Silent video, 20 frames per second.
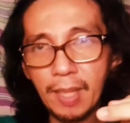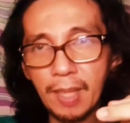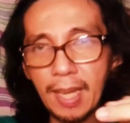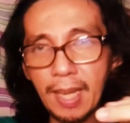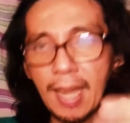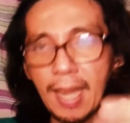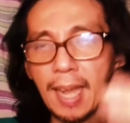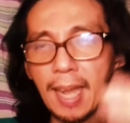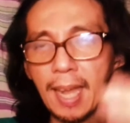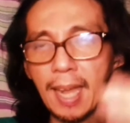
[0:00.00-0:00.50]

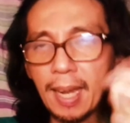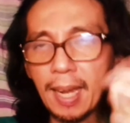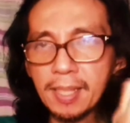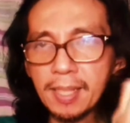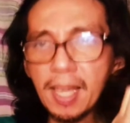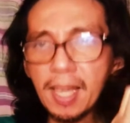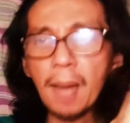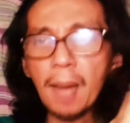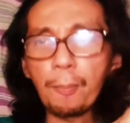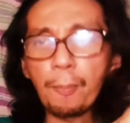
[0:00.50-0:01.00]
Yeah,
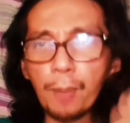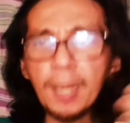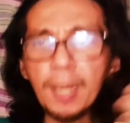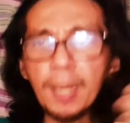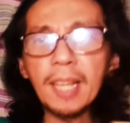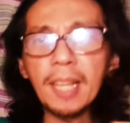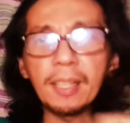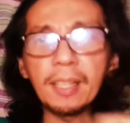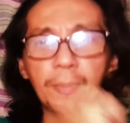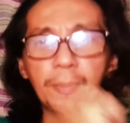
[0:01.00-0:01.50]
he's got a
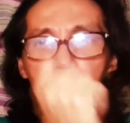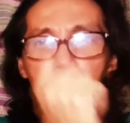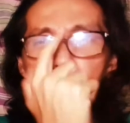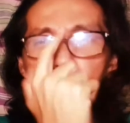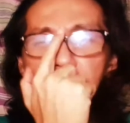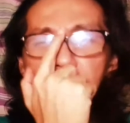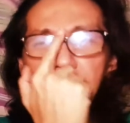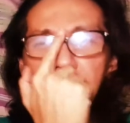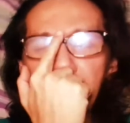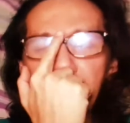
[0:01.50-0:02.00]
pretty
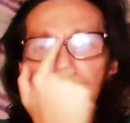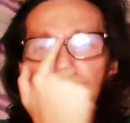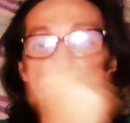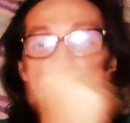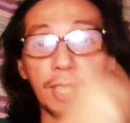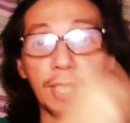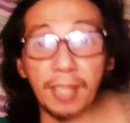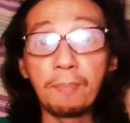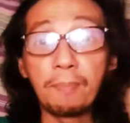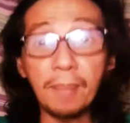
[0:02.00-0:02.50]

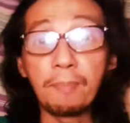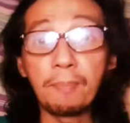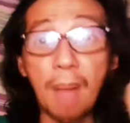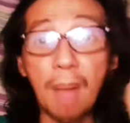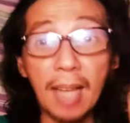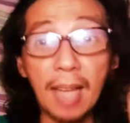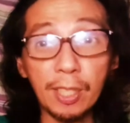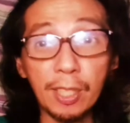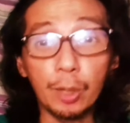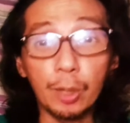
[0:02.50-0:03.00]
interesting
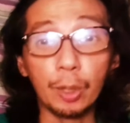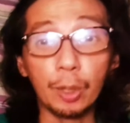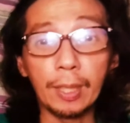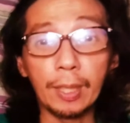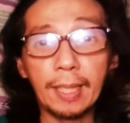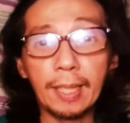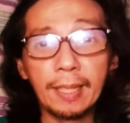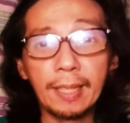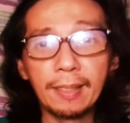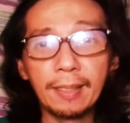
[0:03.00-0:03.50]

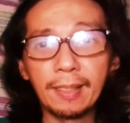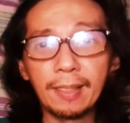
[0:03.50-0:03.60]
backstory.